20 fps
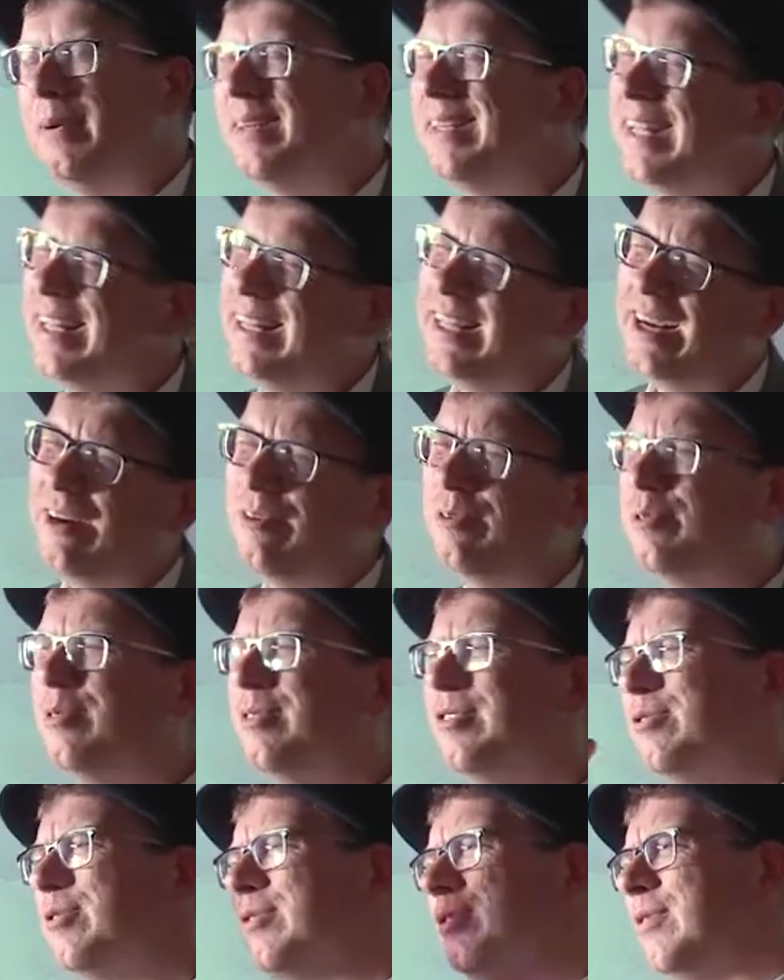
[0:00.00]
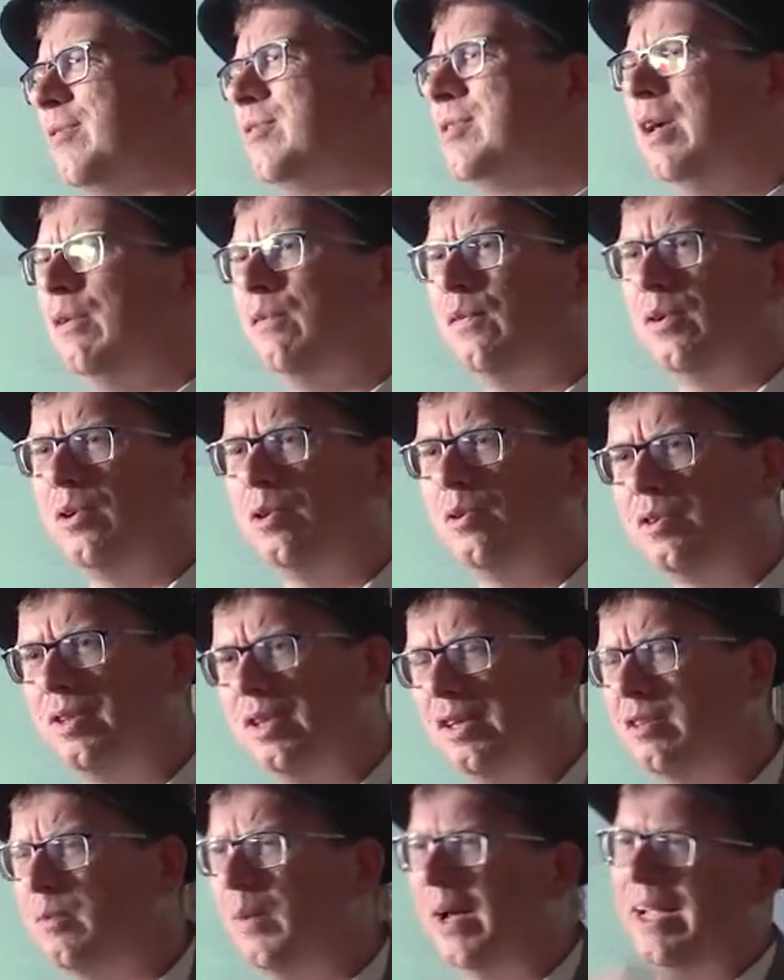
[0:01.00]
But then there are all sorts of
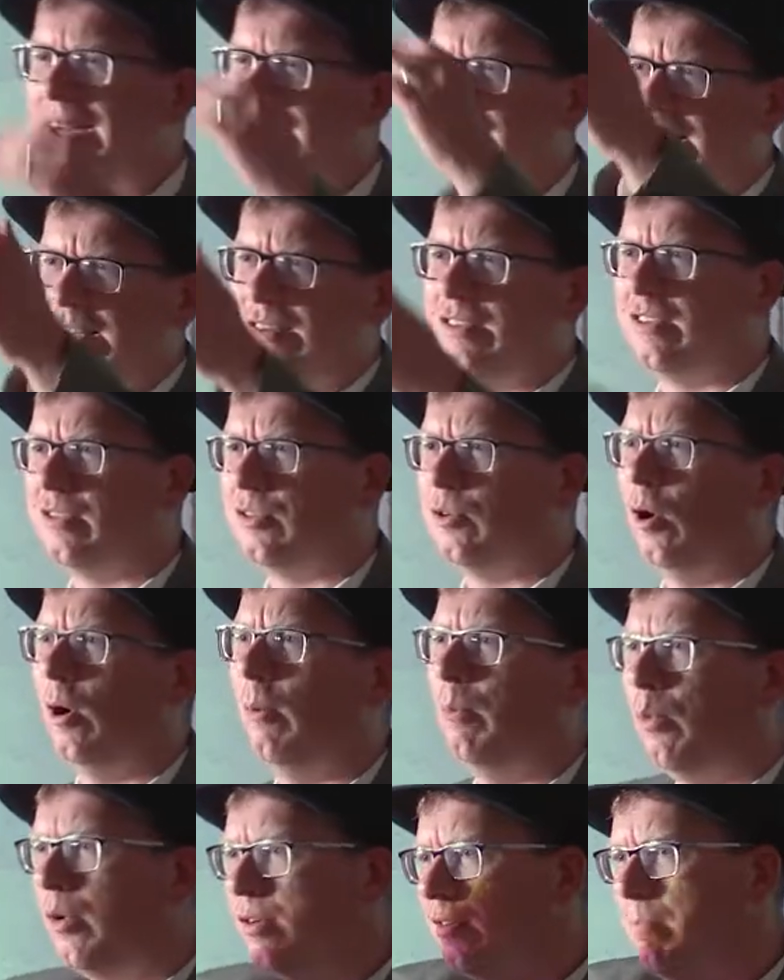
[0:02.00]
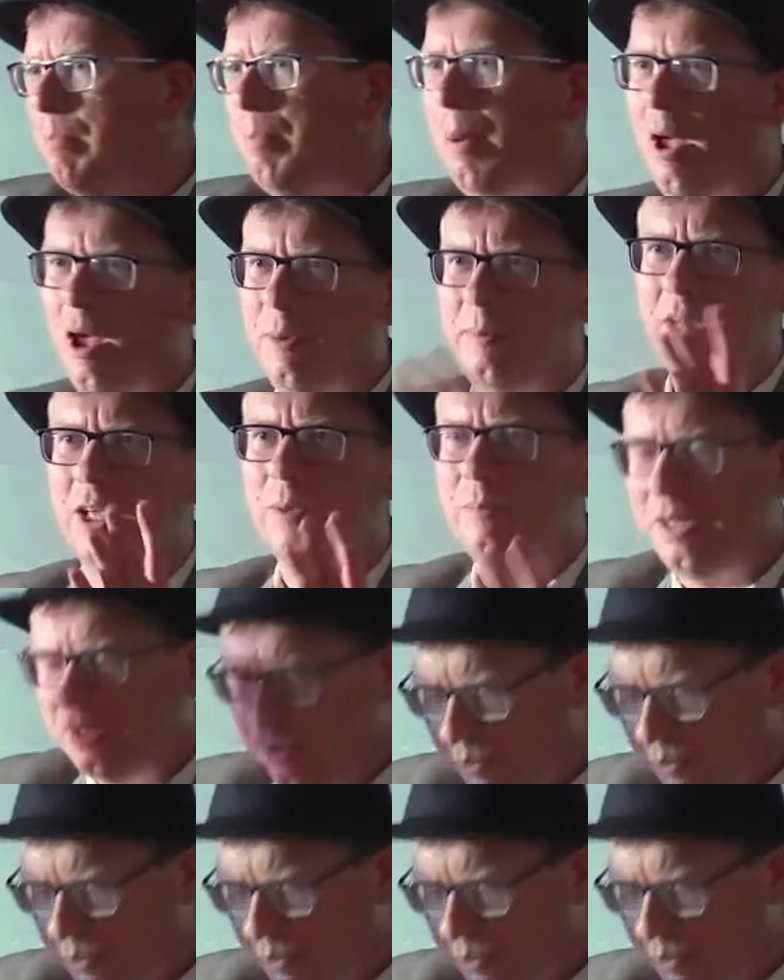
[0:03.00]
difficulties. Where does it stop? What's Birmingham?